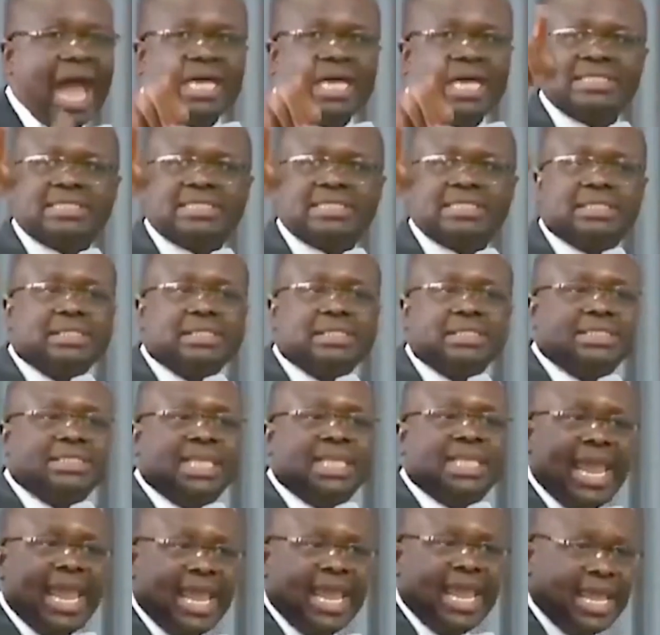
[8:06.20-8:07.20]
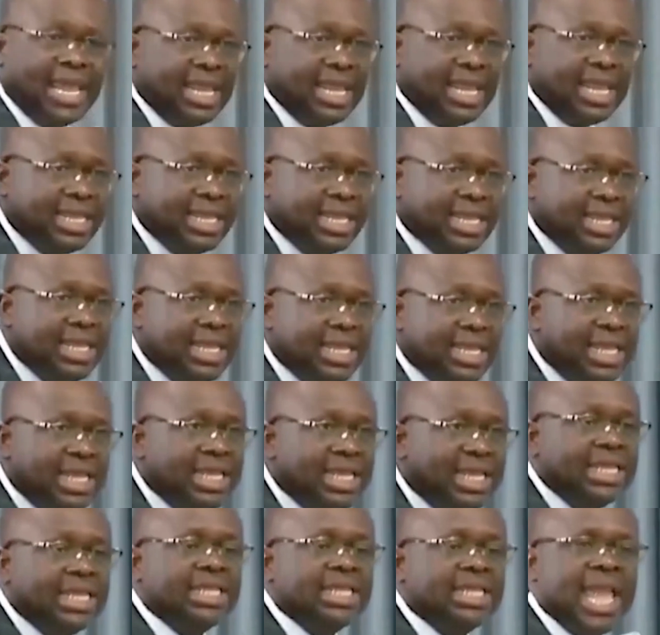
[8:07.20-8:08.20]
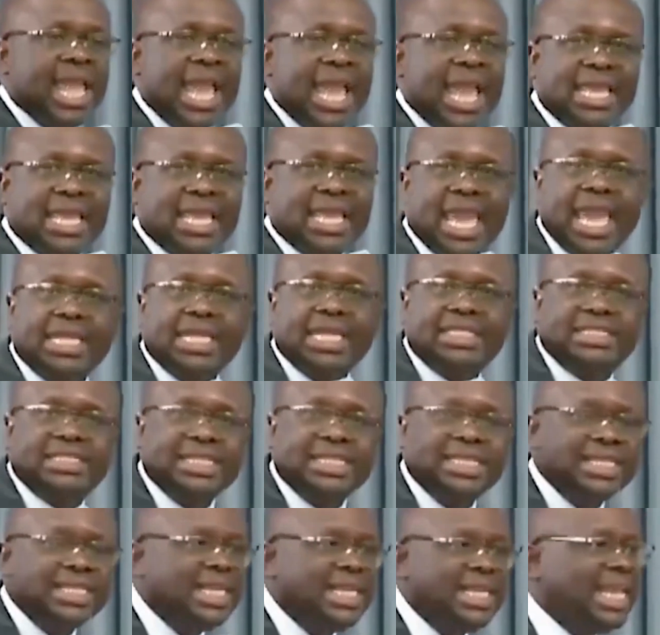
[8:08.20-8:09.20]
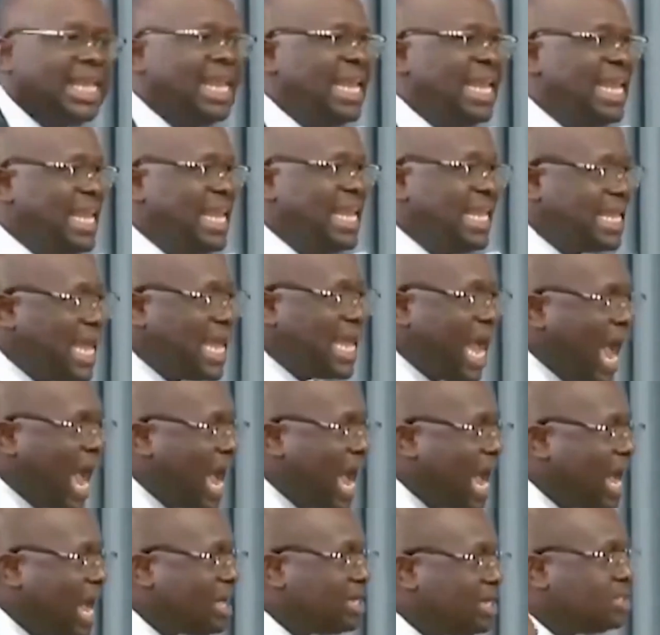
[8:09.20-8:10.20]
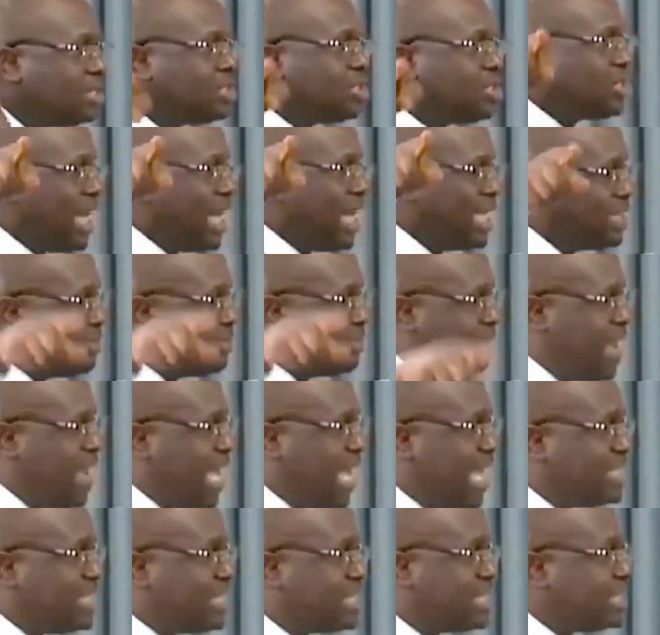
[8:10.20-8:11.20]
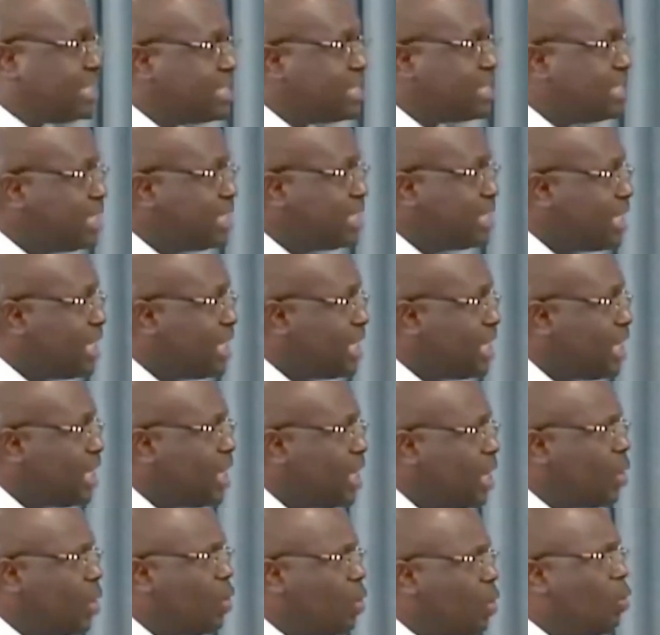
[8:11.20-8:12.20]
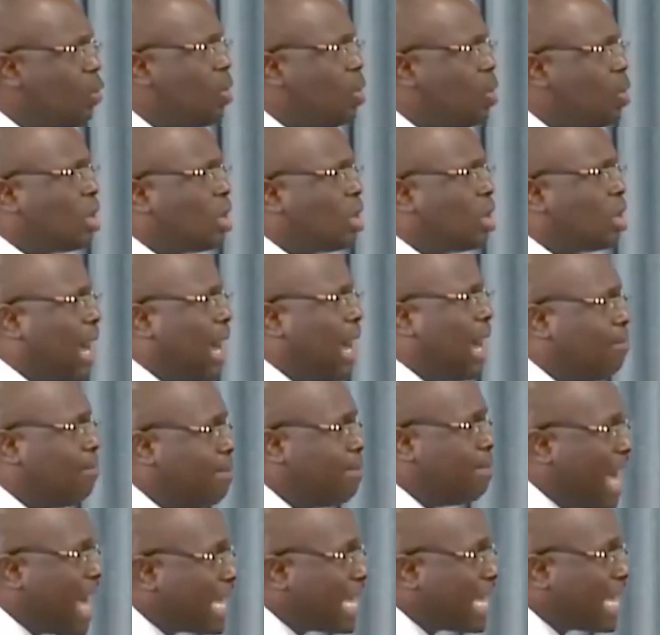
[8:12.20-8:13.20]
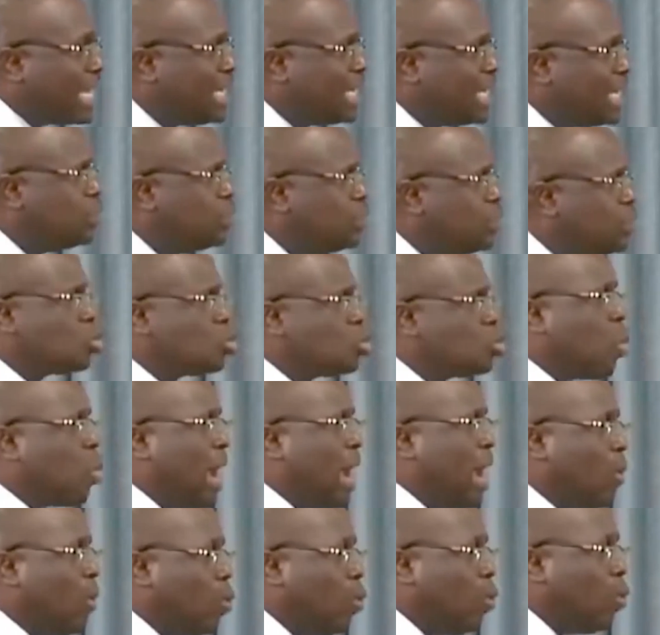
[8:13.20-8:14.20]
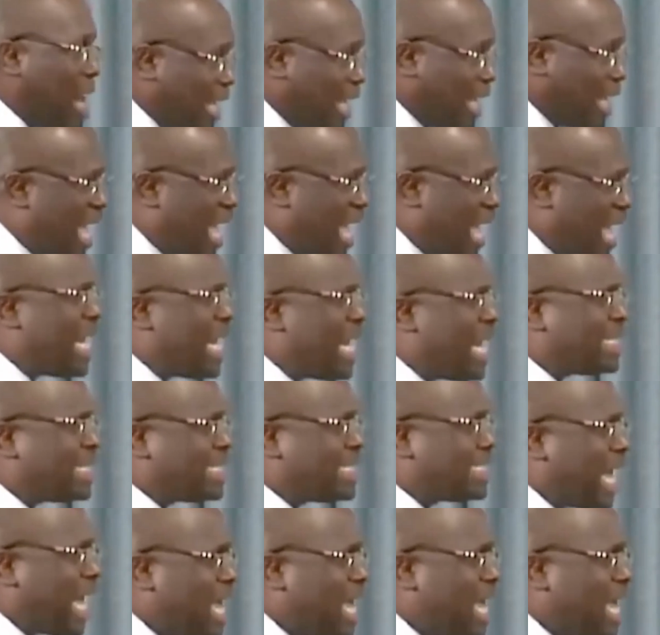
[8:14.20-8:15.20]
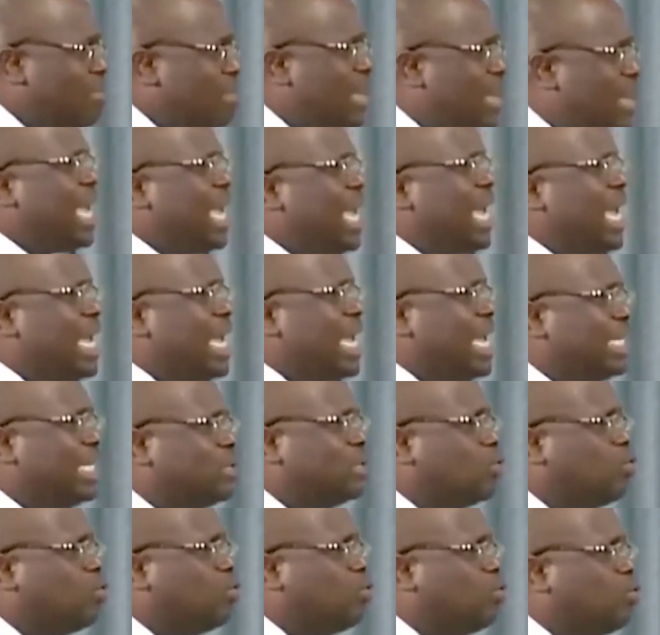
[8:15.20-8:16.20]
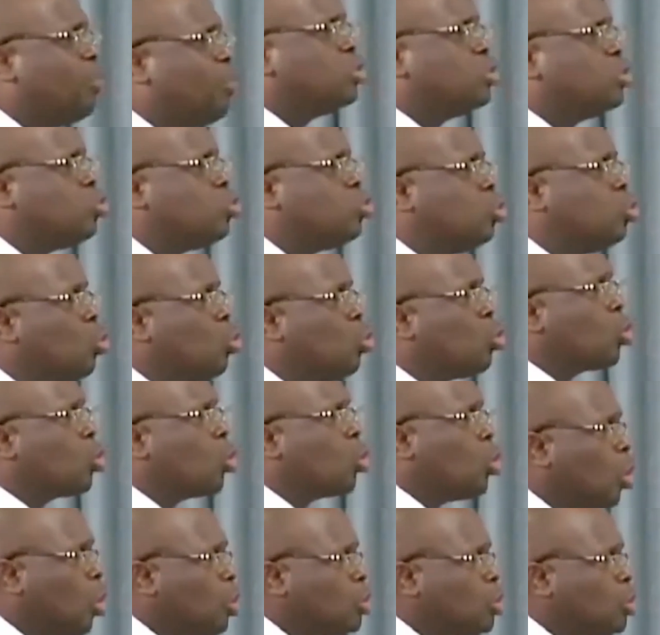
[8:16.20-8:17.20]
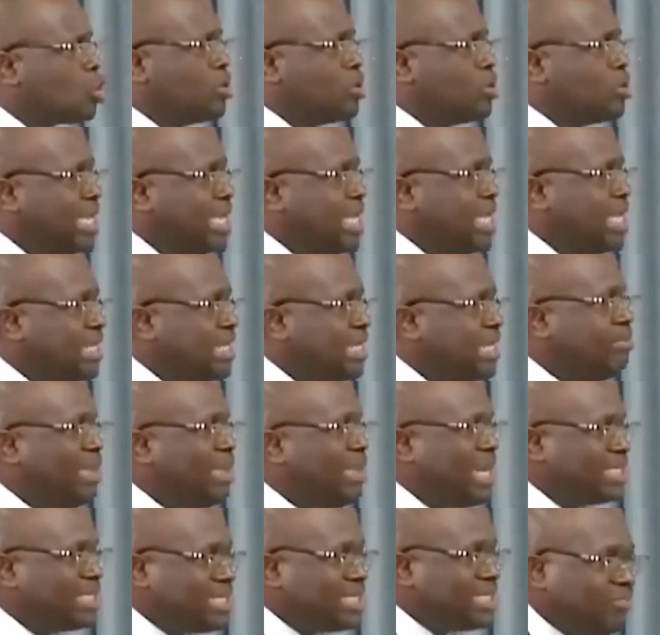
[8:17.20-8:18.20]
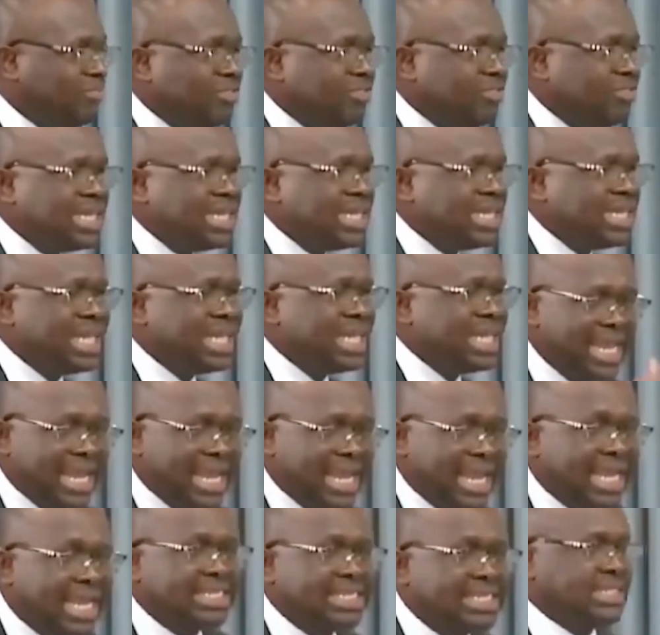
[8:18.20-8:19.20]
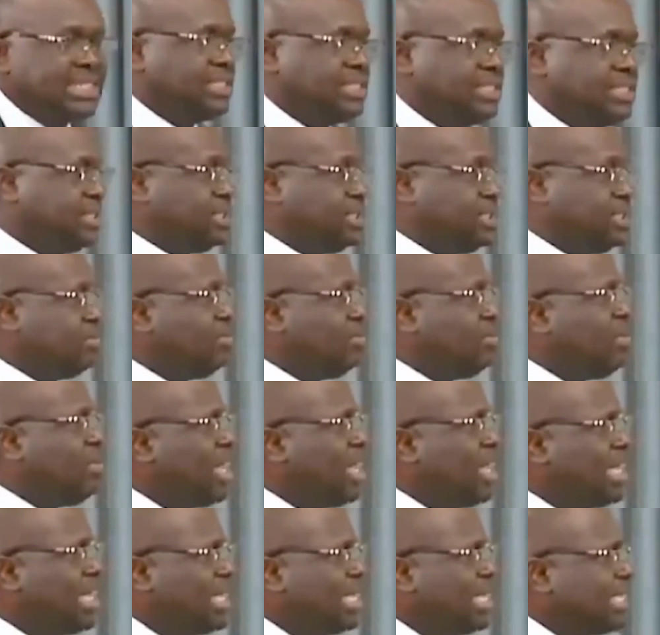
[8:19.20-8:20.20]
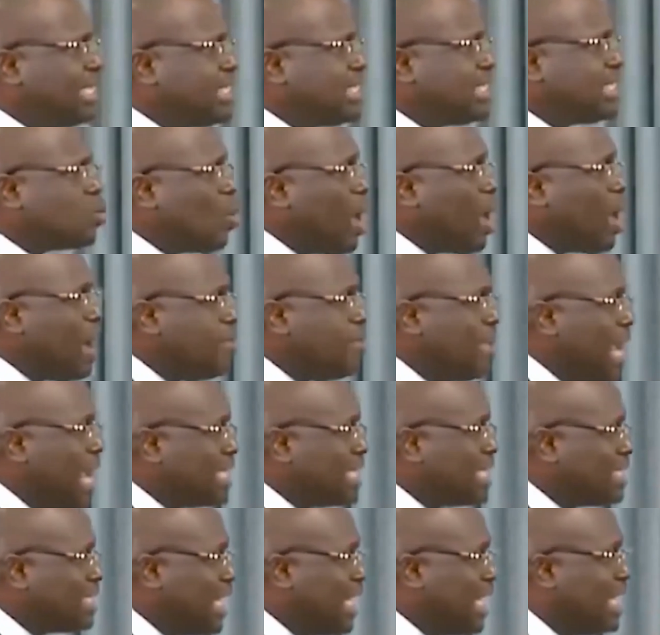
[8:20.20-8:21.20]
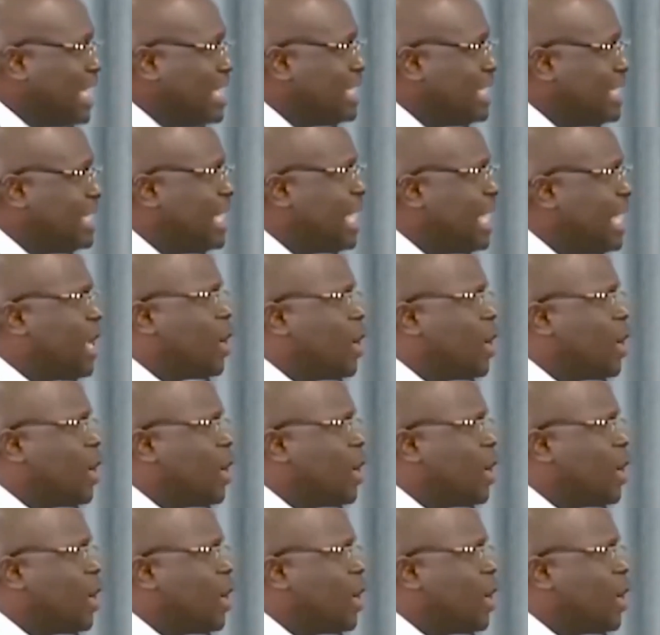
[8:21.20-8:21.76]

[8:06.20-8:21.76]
are still there, engaged in illegal transfers, we will come back to square one. And that time, it will be too close to the December 7 elections. This is why we are saying